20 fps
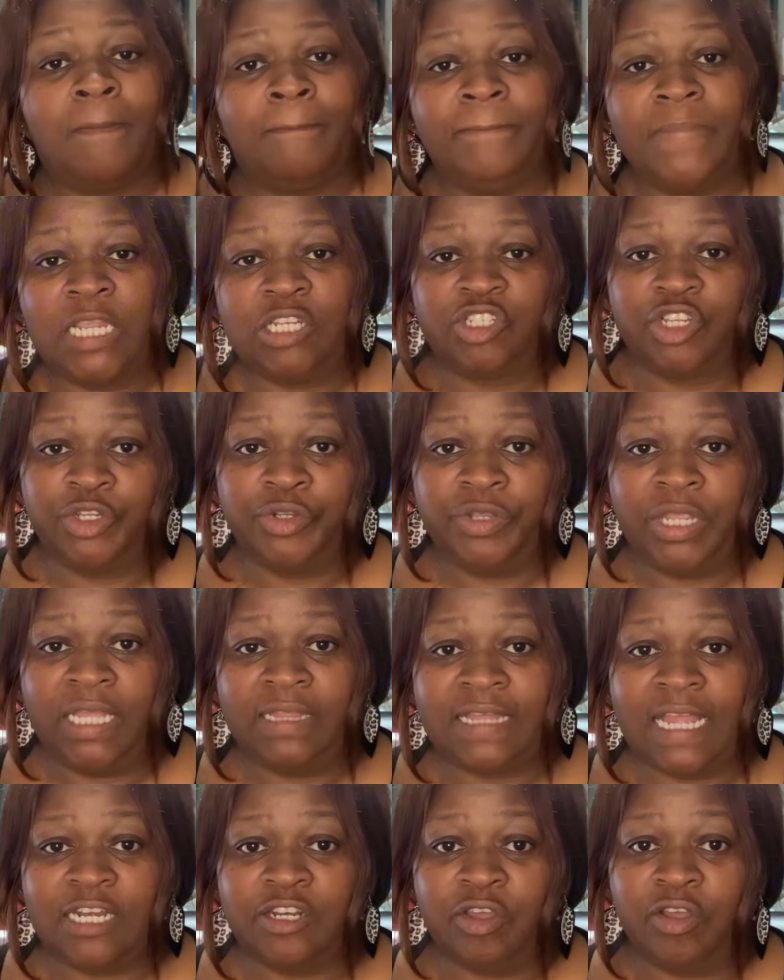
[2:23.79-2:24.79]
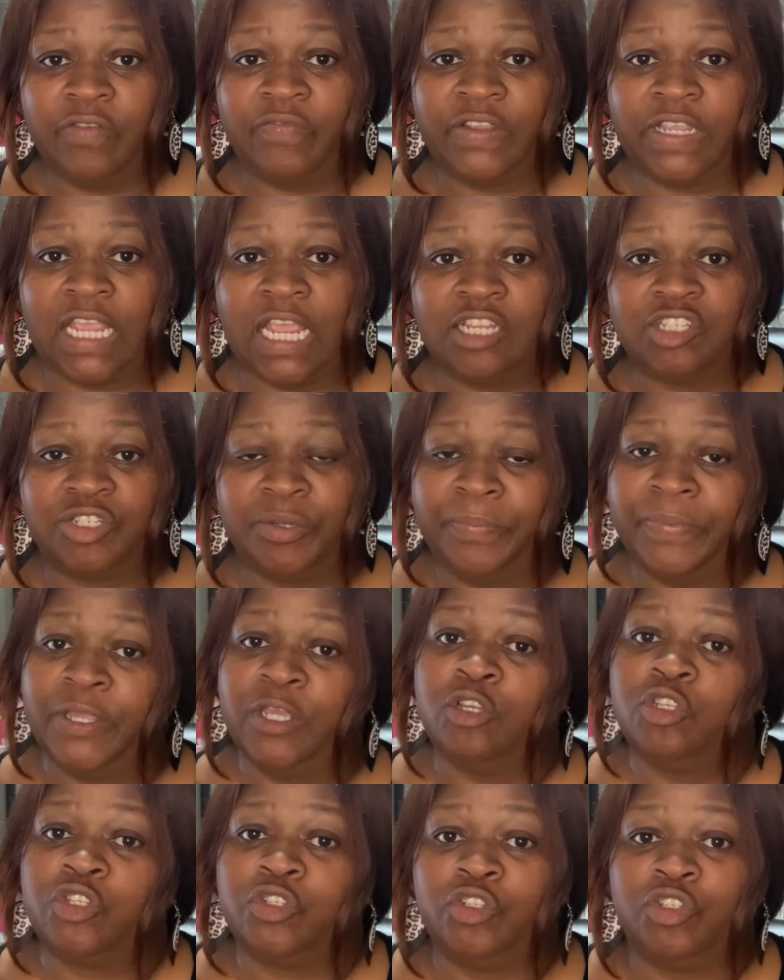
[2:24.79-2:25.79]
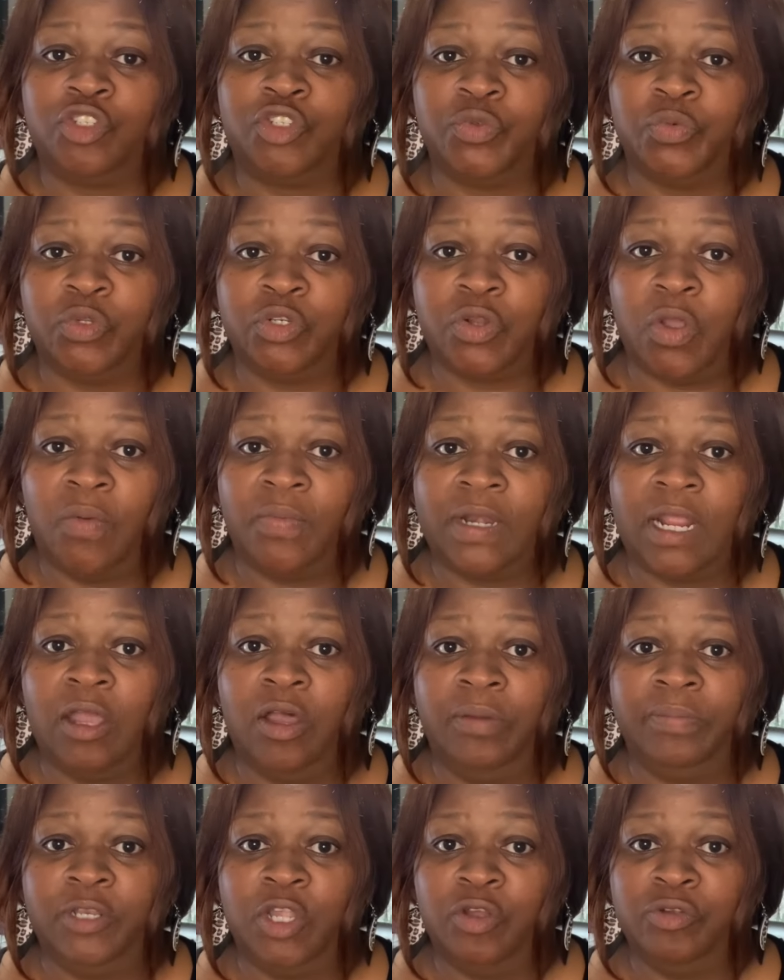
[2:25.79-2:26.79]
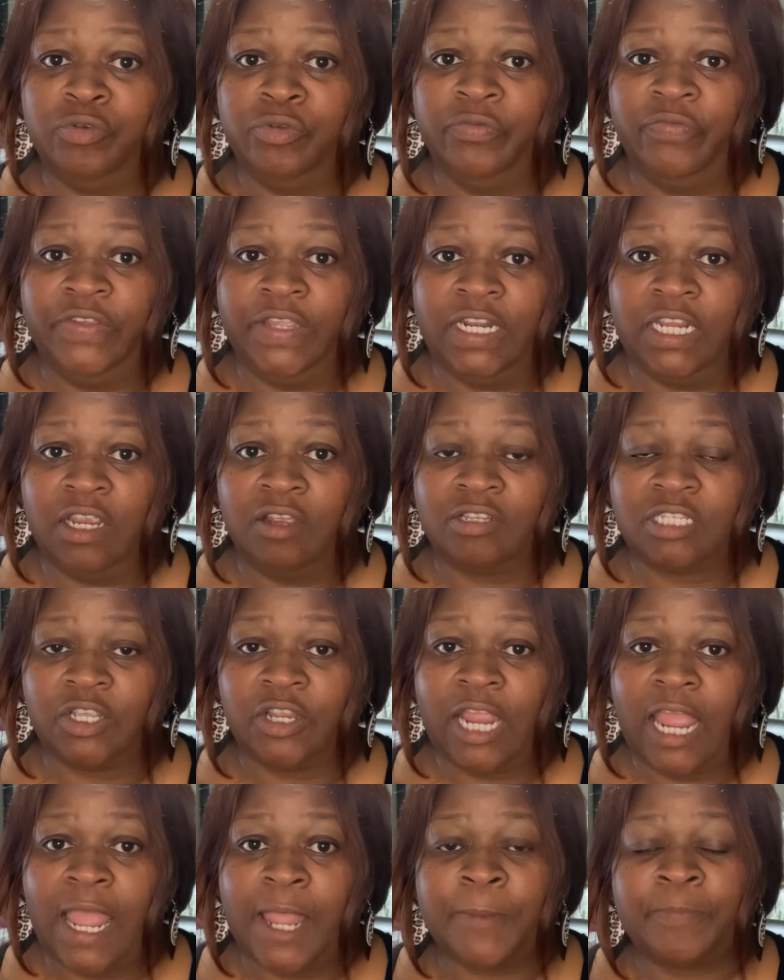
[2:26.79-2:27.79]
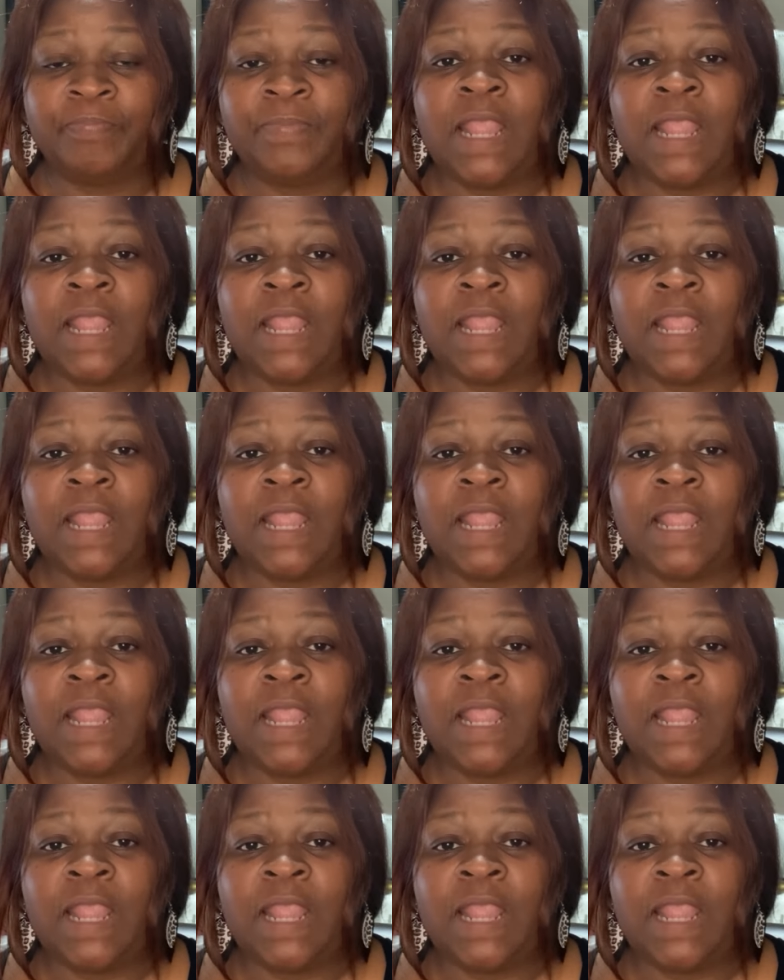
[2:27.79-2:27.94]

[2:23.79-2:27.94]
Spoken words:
Make sure you hit that notification bell so that you will know when I upload new videos. Okay,